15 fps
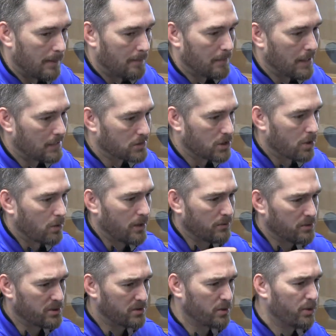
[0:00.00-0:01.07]
And so it
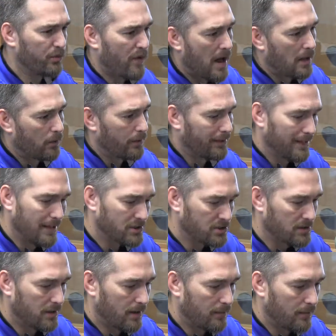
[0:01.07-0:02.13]
was through following that
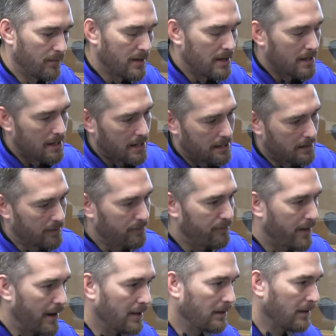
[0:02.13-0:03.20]
stuff. And then
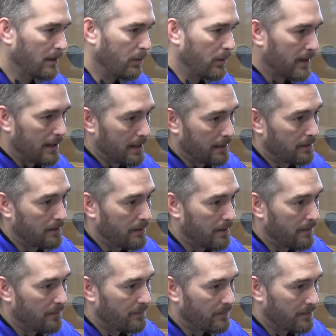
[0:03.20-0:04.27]
finally we had
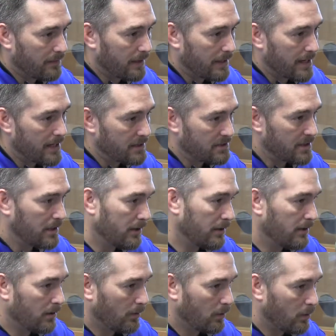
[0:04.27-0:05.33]
the case
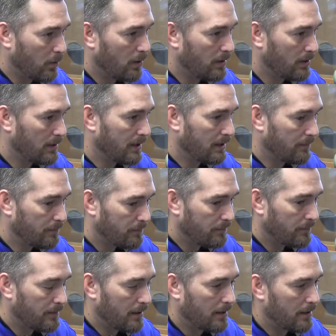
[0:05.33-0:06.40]
here in Illinois that
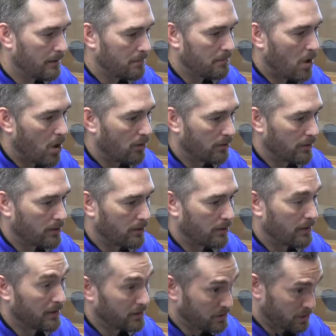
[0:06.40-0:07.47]

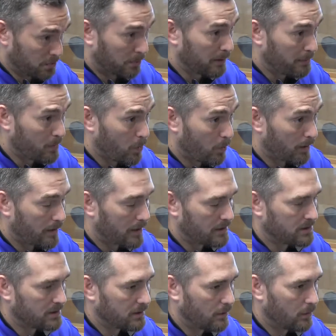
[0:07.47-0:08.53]
overturned, the Supreme Court
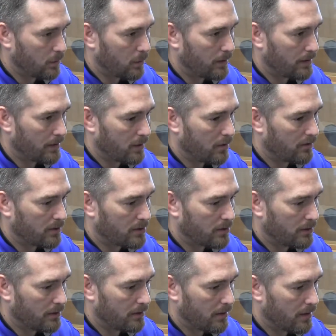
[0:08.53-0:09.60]
case in Illinois that
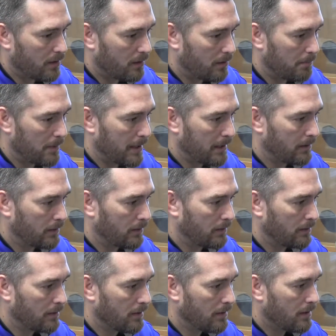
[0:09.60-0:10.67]
overturned our ban
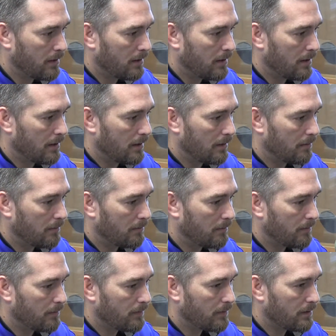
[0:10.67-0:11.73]
on
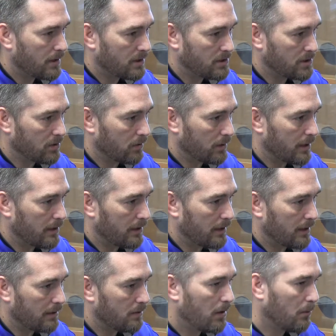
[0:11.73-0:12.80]
concealed
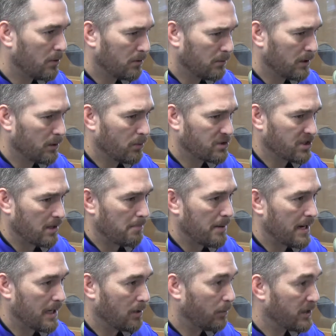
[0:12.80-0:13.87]
carry. It really wasn't a
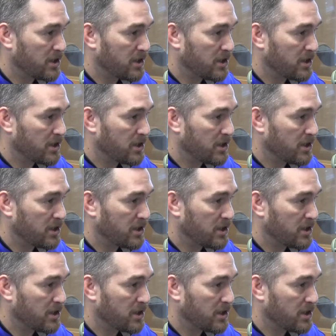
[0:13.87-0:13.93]
ban.